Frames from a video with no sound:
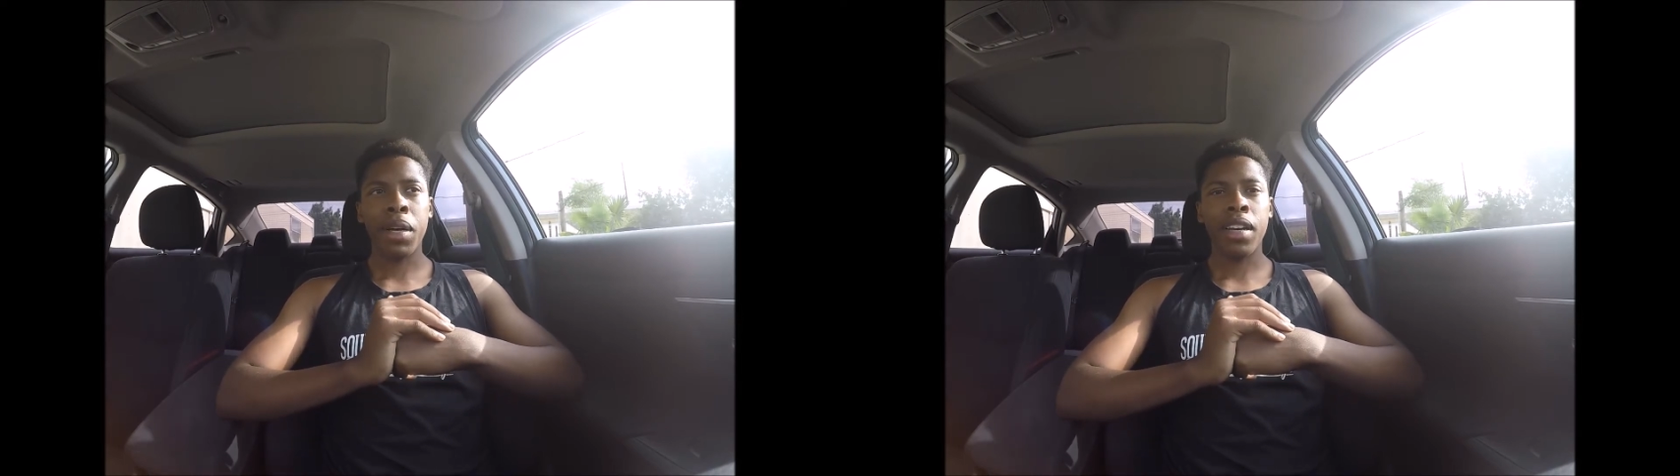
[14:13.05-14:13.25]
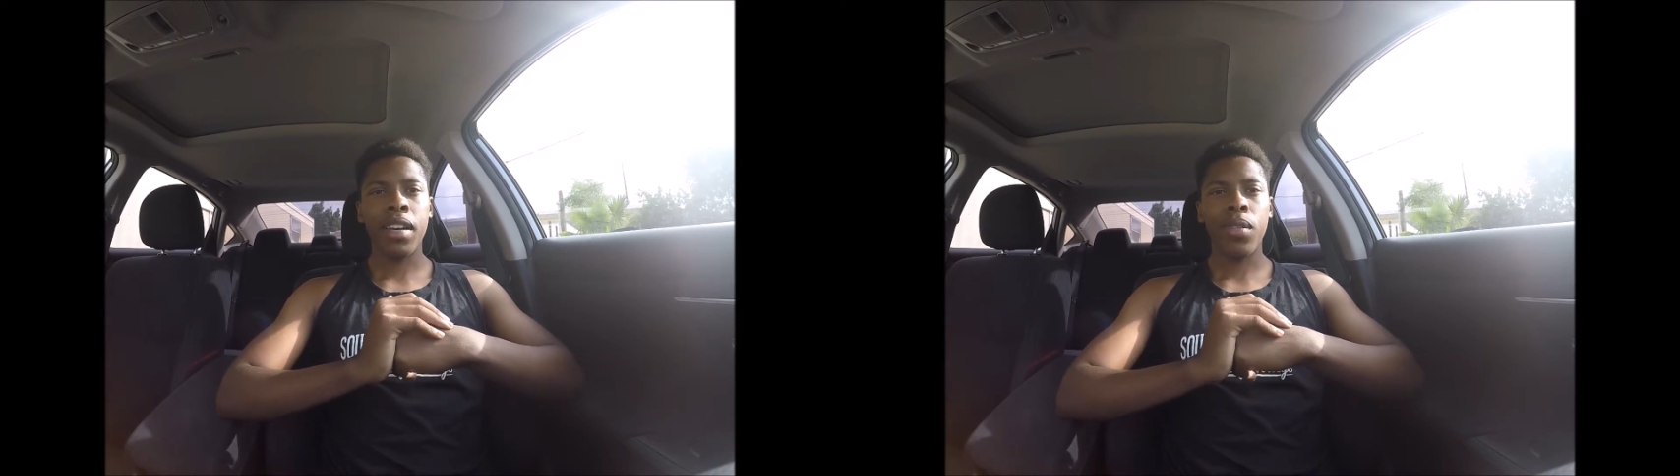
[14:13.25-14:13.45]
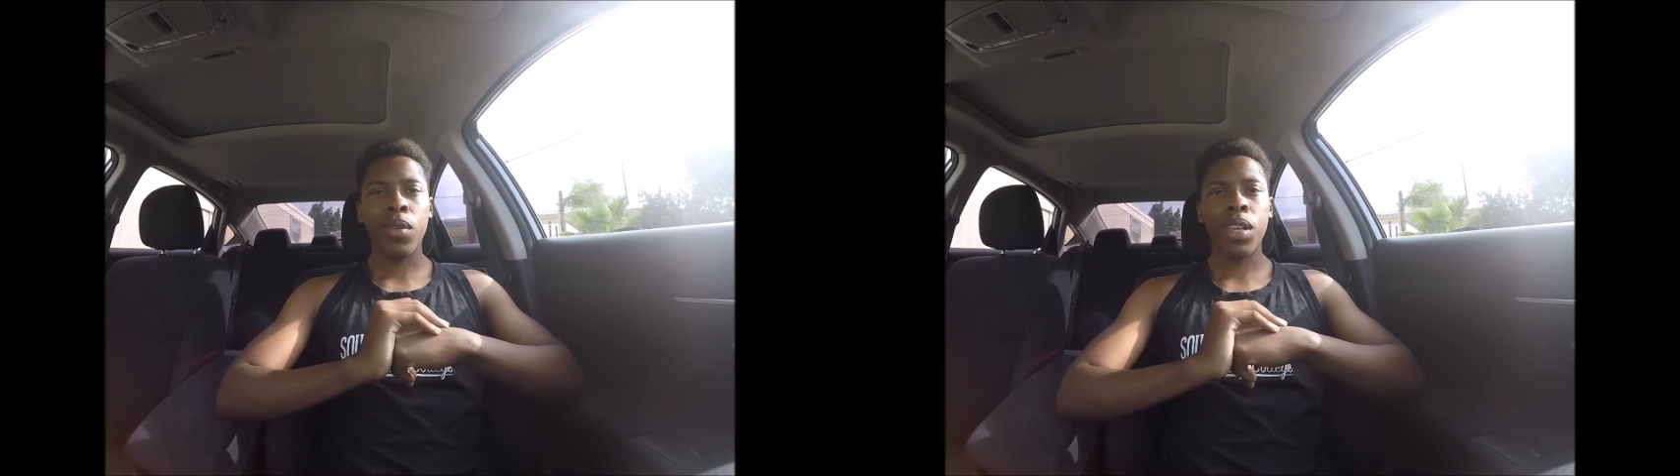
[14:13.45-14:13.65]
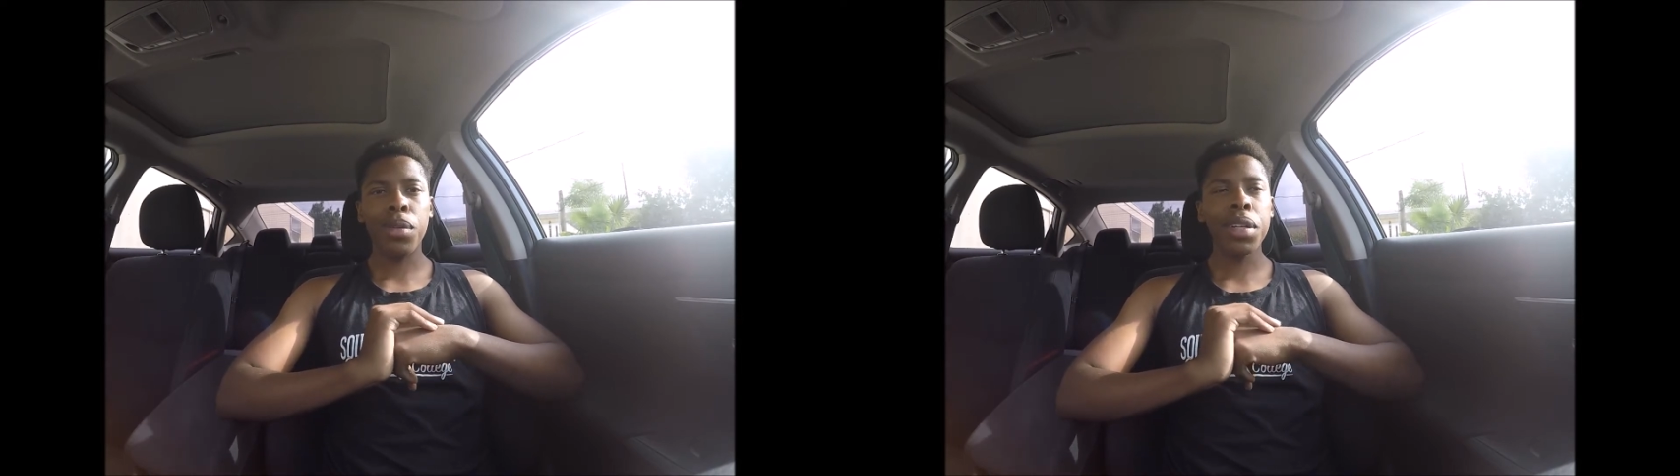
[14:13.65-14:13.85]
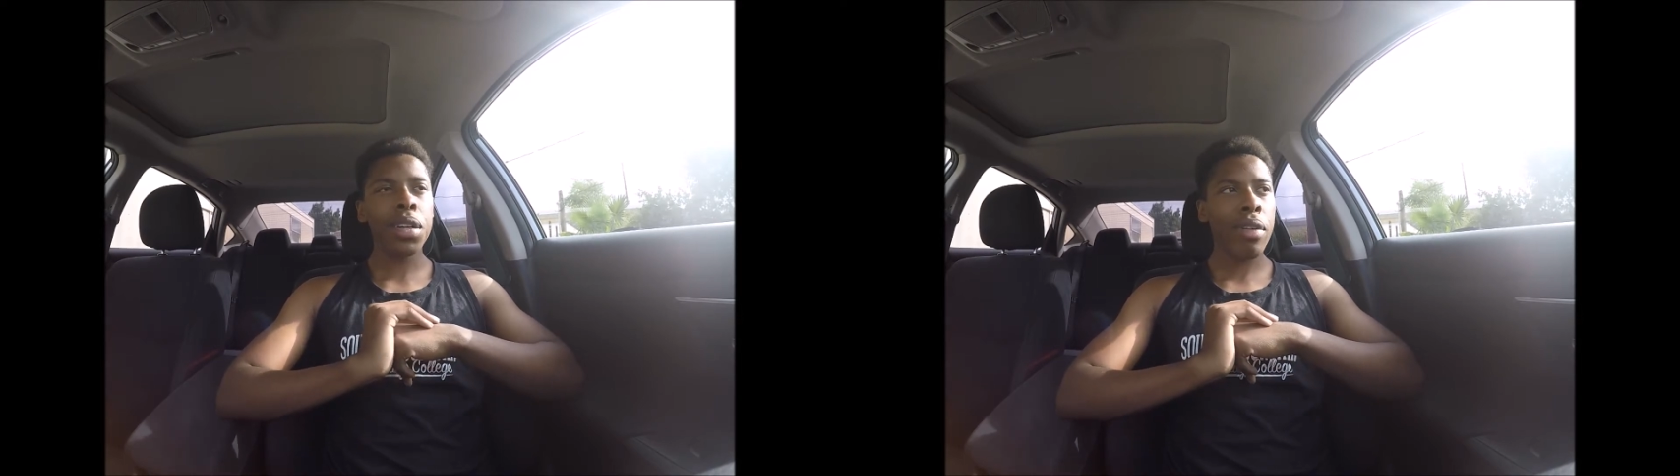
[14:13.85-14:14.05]
but when
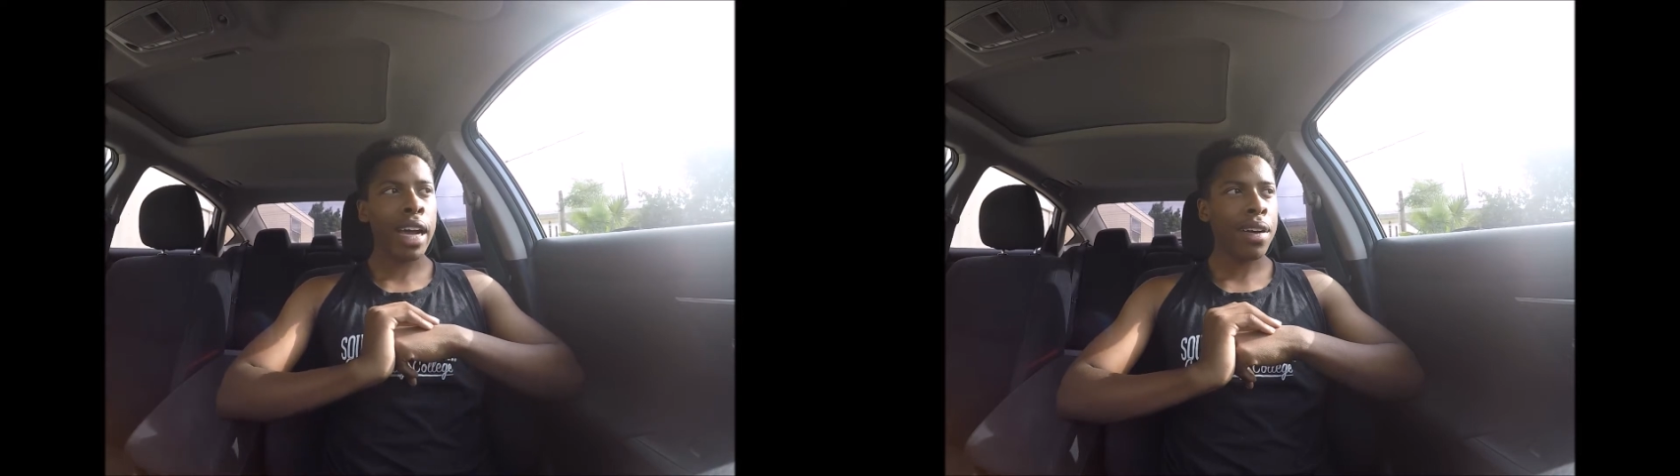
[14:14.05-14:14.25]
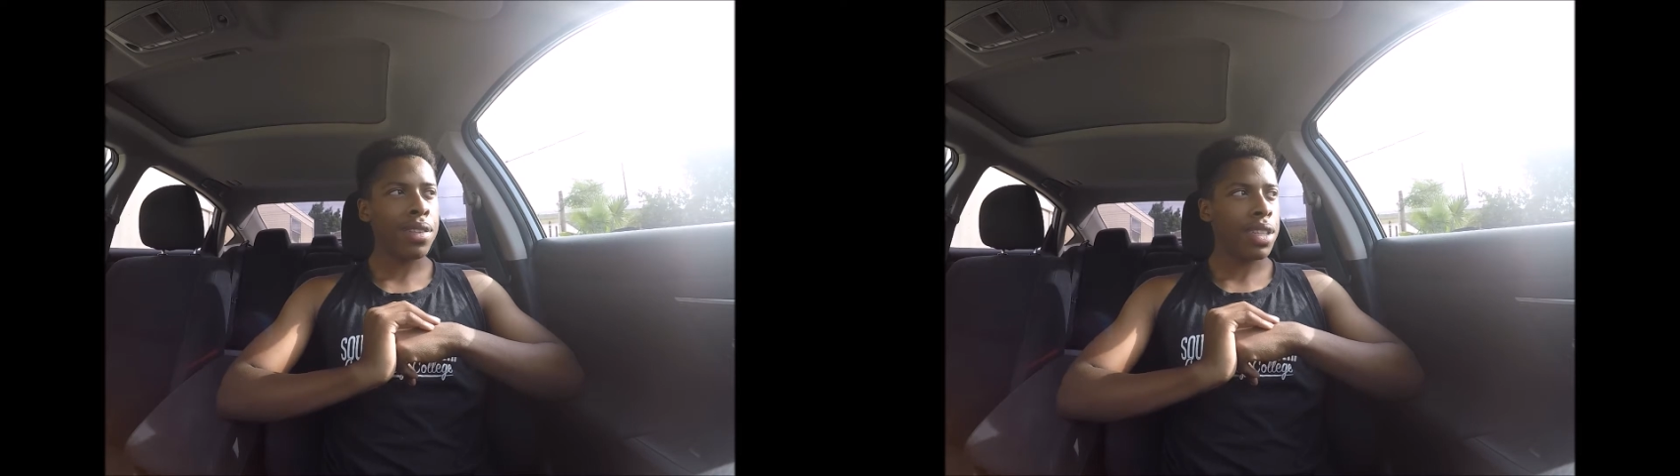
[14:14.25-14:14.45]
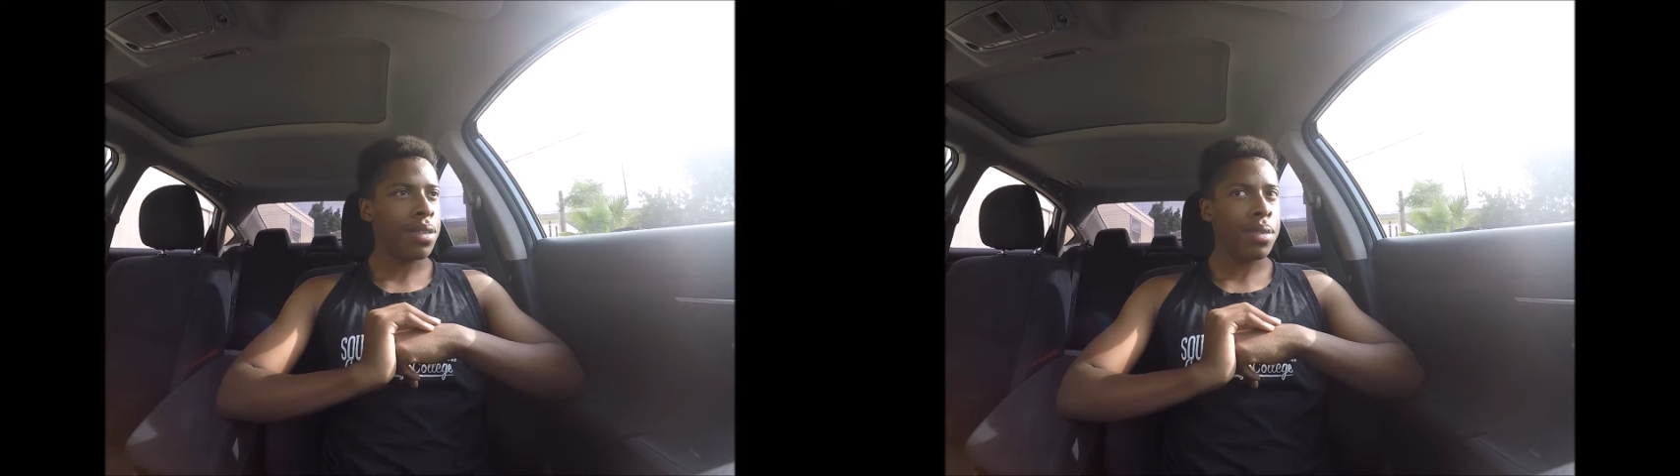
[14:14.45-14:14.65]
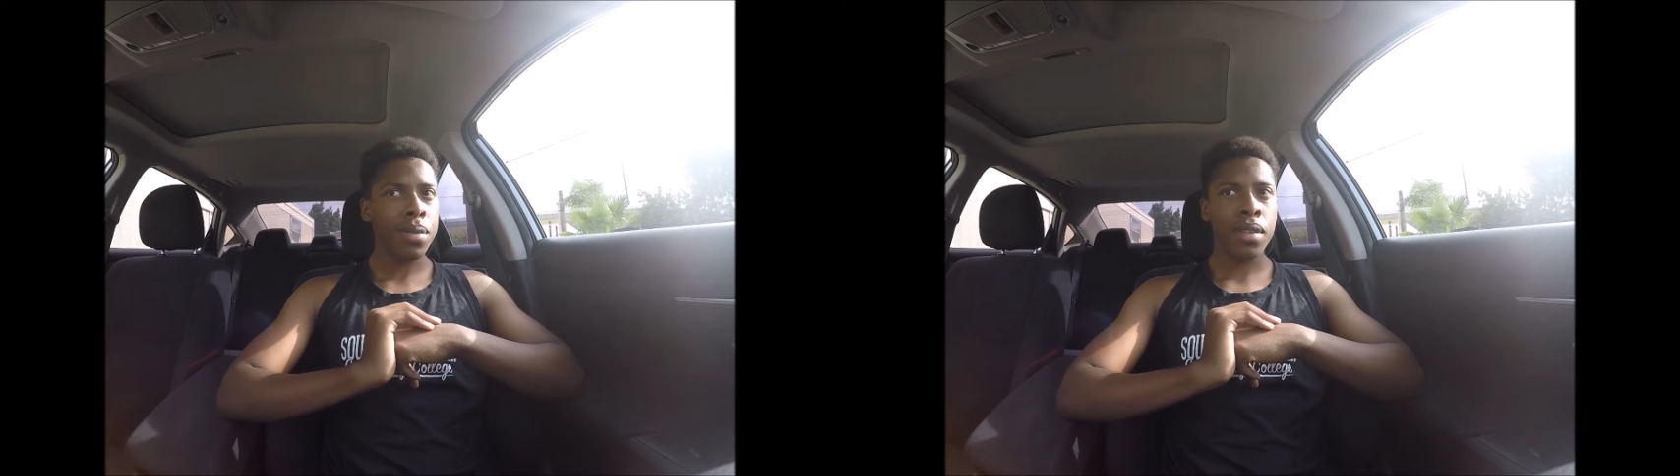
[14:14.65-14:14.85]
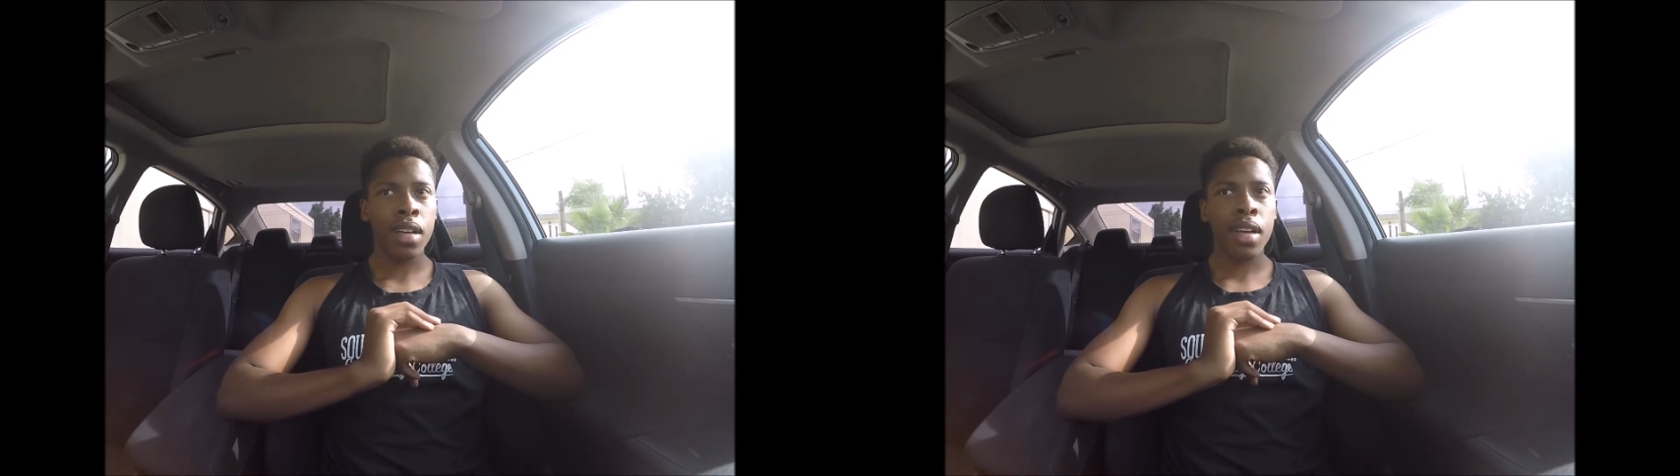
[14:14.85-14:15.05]
you look around you,